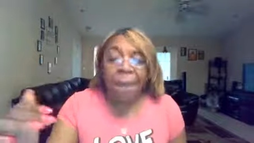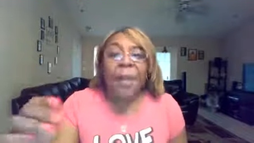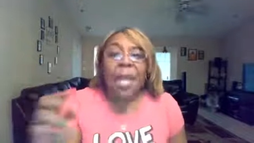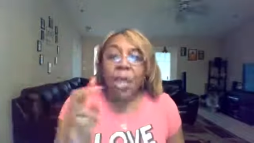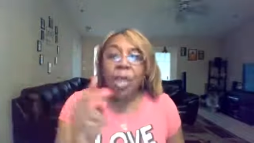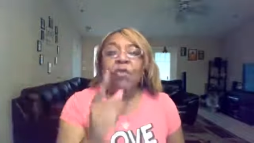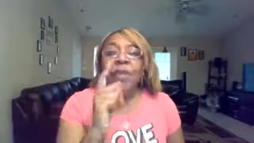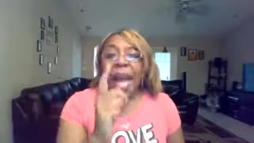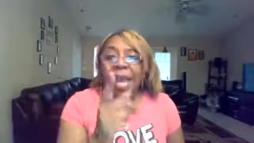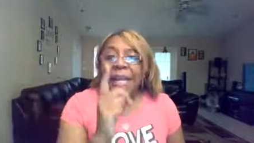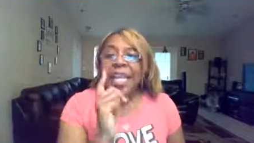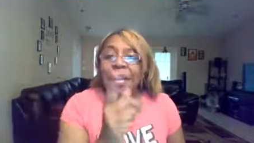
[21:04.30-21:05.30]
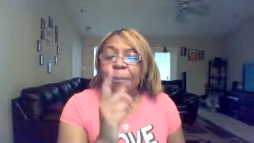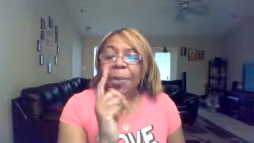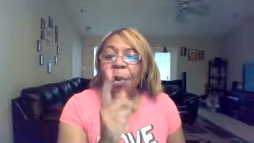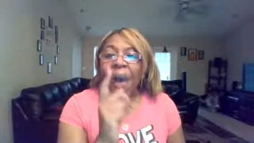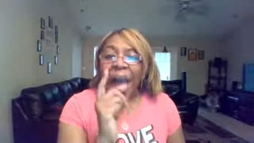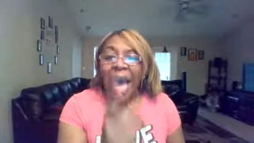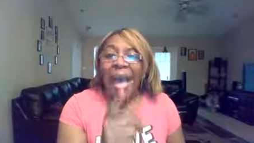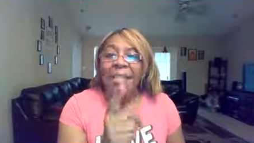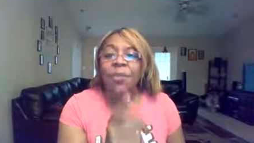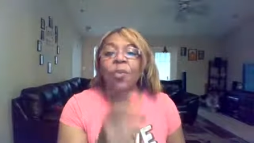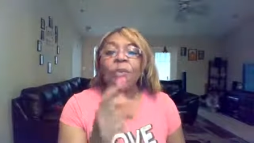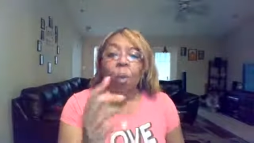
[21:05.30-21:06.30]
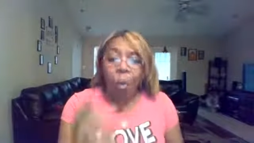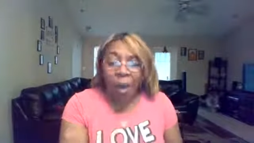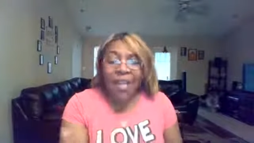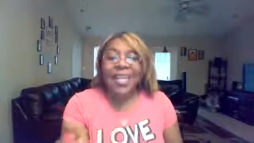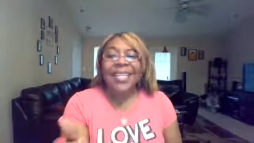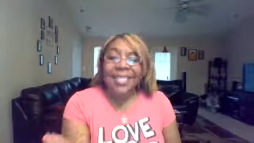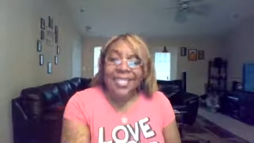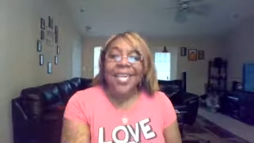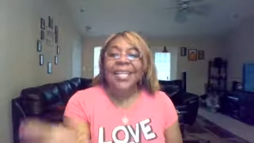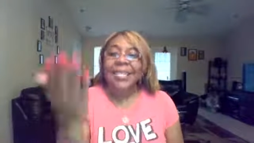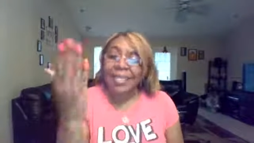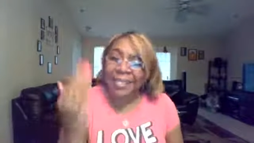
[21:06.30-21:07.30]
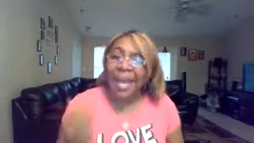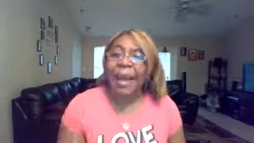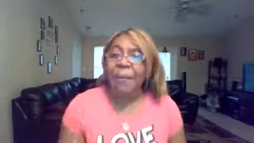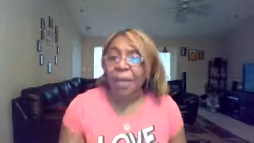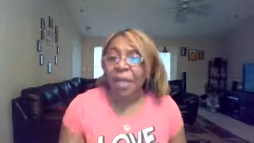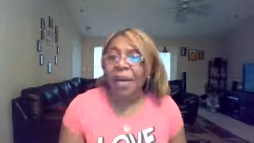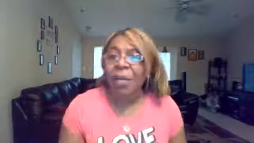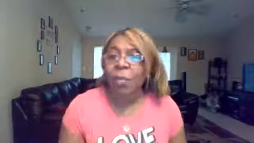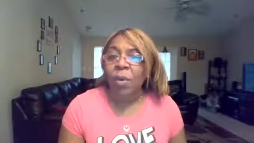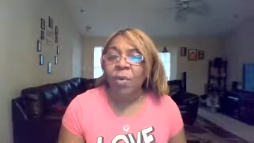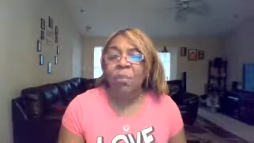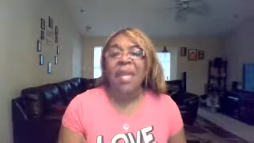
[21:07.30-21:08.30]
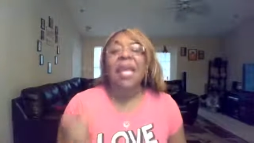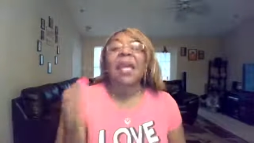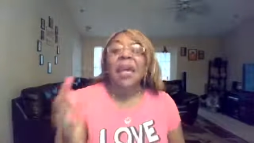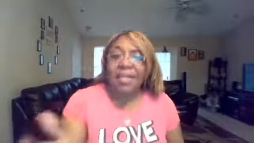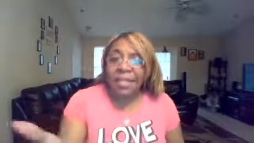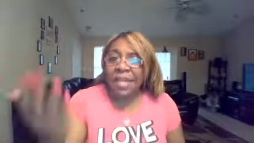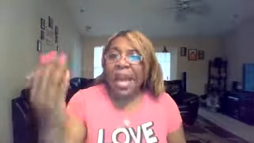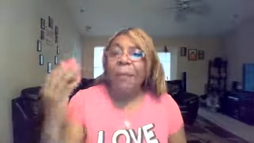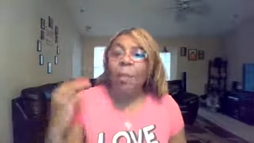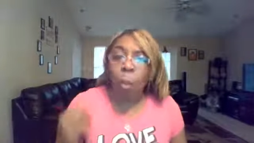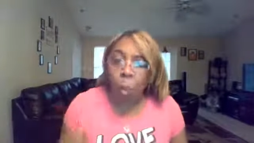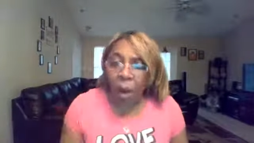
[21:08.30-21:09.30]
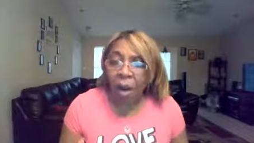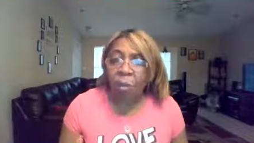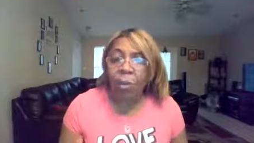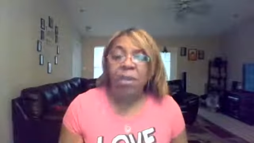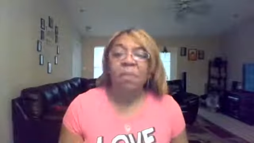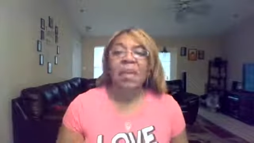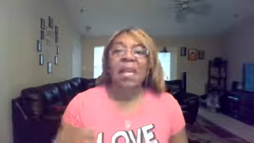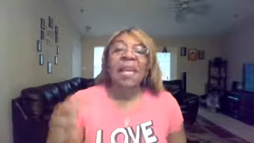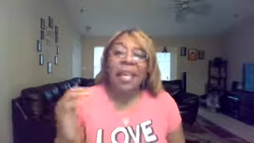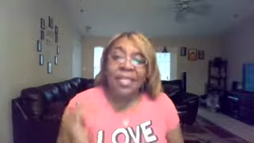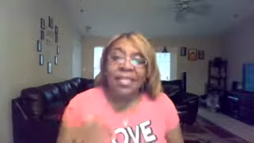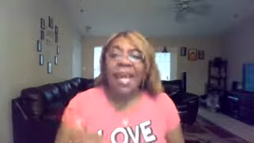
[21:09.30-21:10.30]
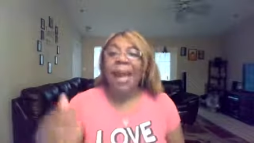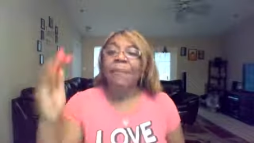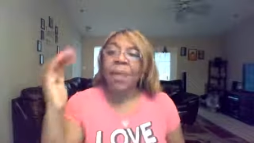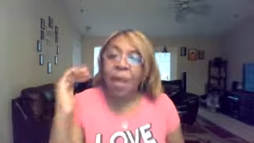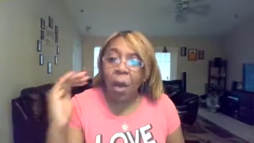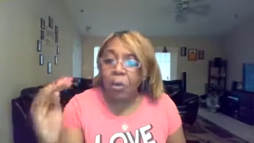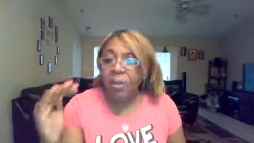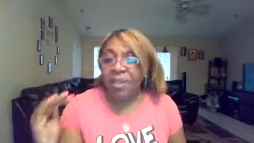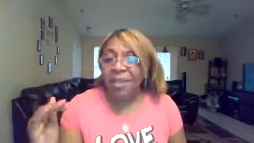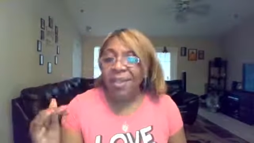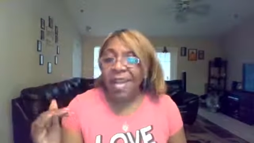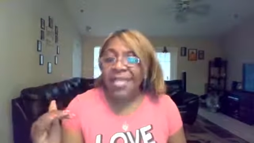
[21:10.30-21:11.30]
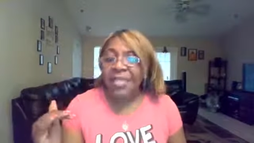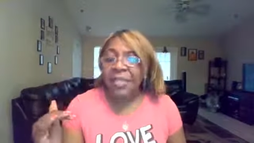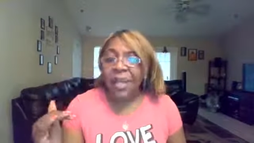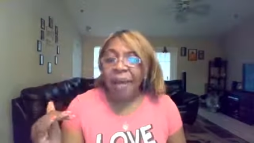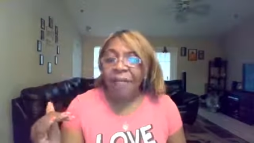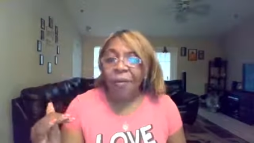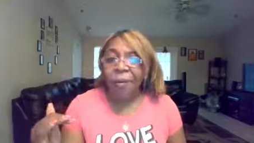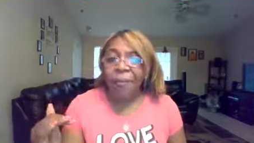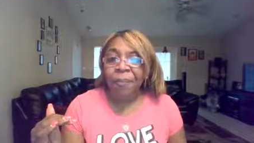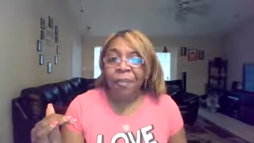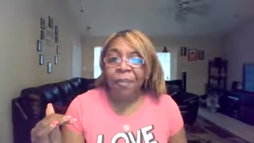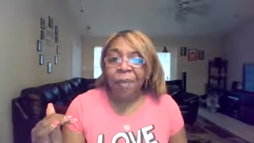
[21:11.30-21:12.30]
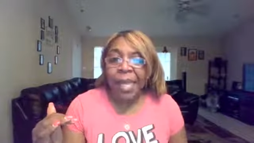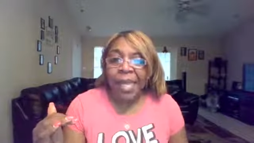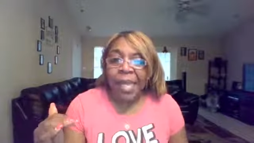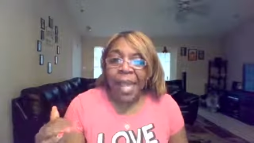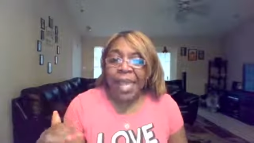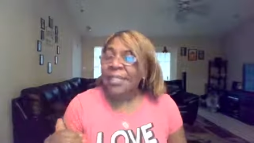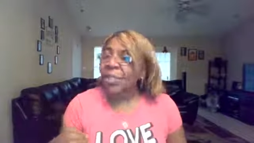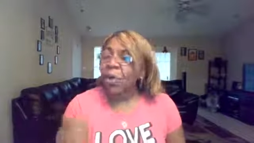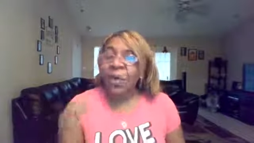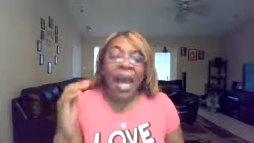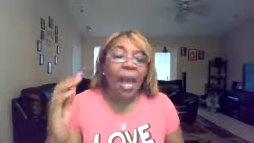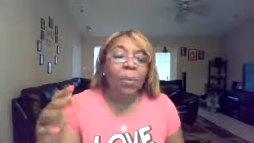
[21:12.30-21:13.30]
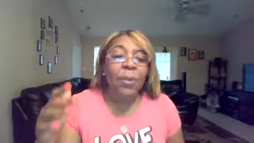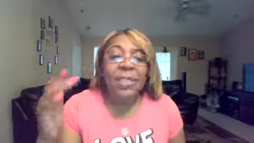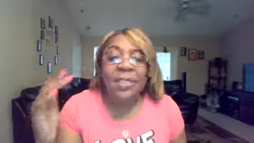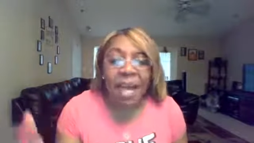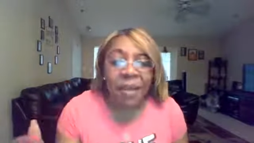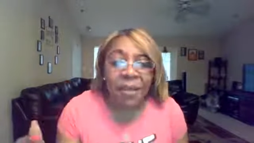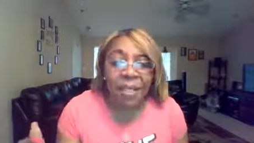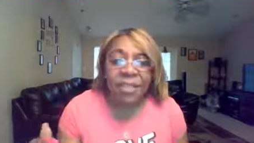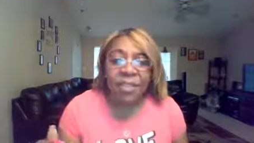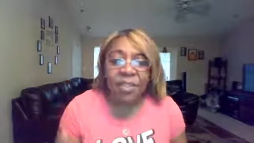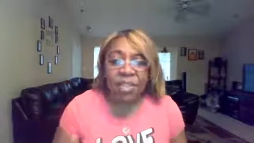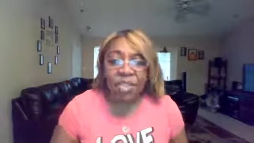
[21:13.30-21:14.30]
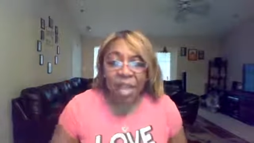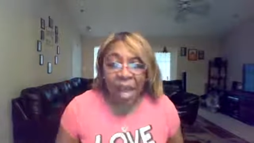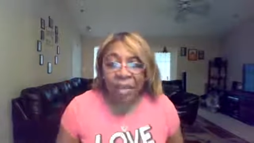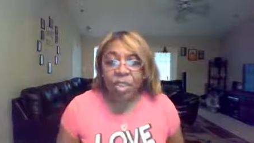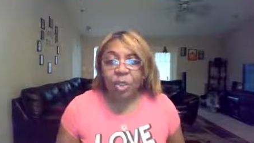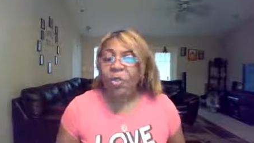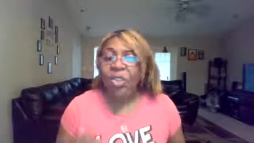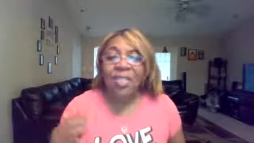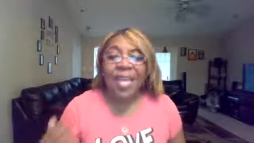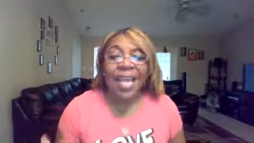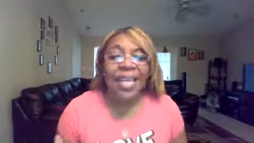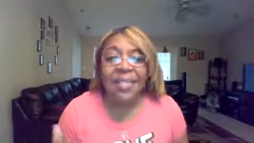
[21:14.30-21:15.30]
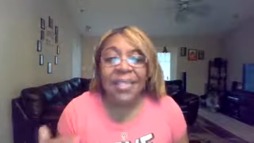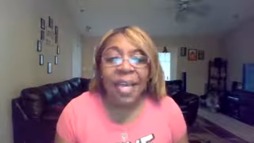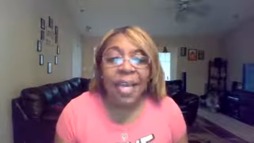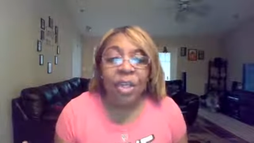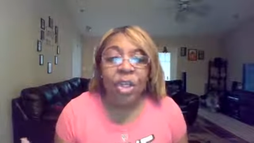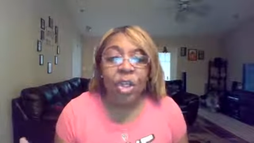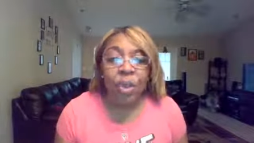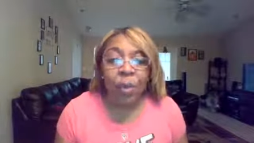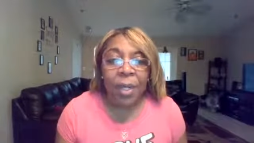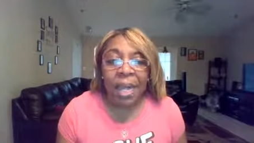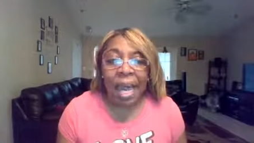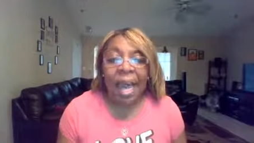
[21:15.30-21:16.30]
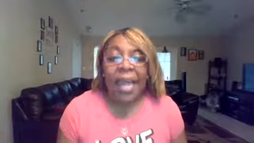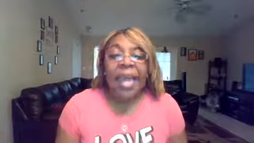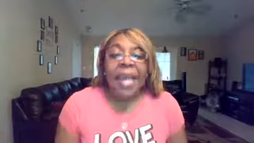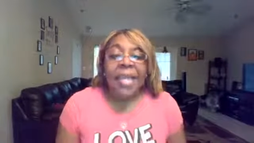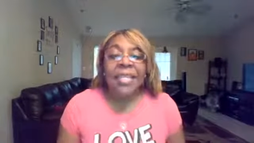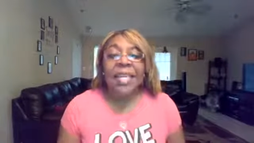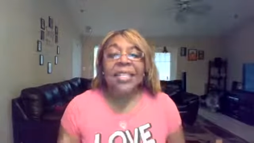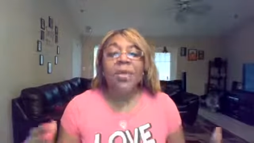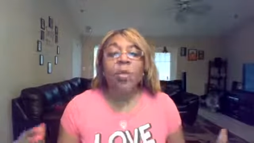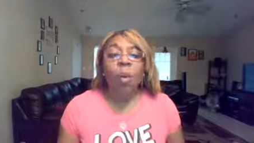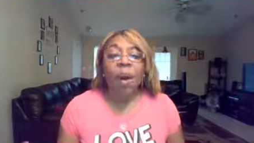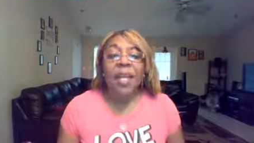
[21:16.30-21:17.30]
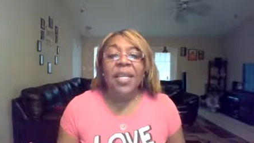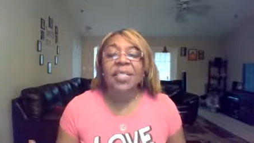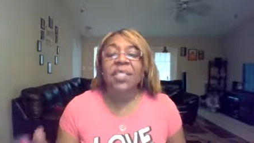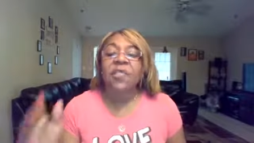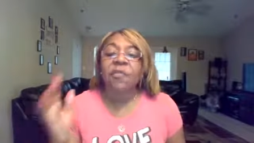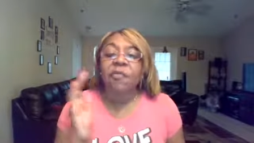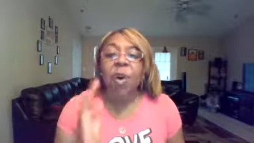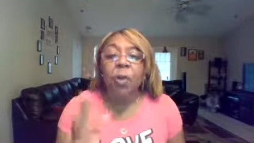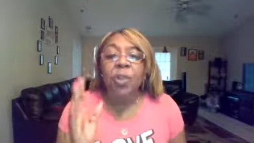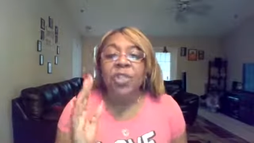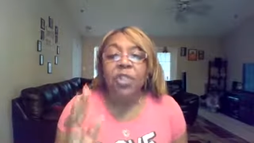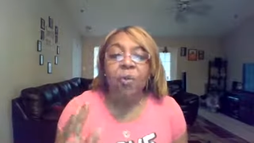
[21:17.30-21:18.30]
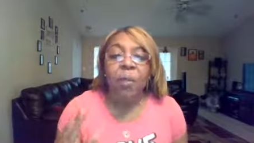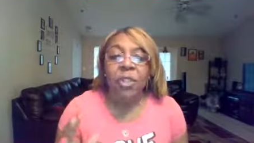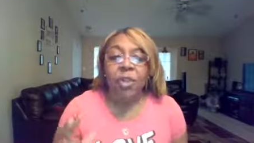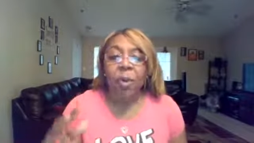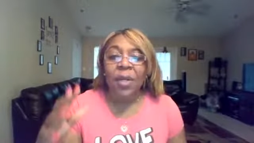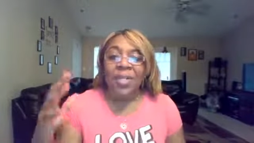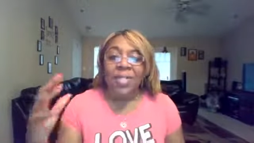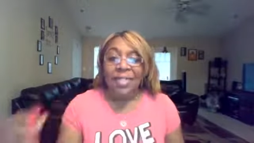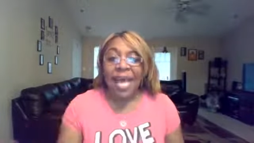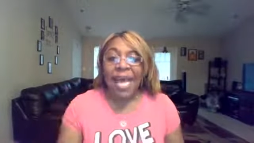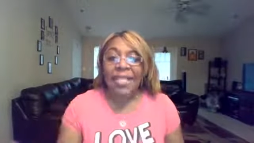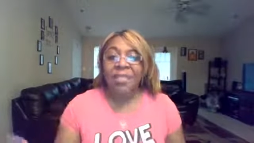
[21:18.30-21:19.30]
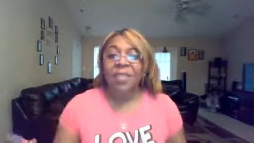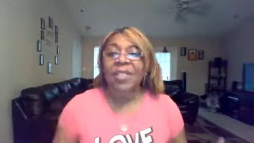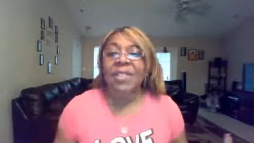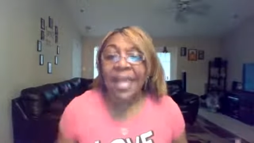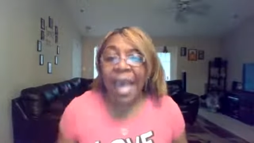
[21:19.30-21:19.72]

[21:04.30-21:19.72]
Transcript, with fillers: up, you've got to keep your eyes on the one that said, It's time to come with me. It's time to walk with me. It's time to go to the next level. And so God was telling this to Joshua, just like he's telling you and I. He doesn't want us to focus so much on the size of the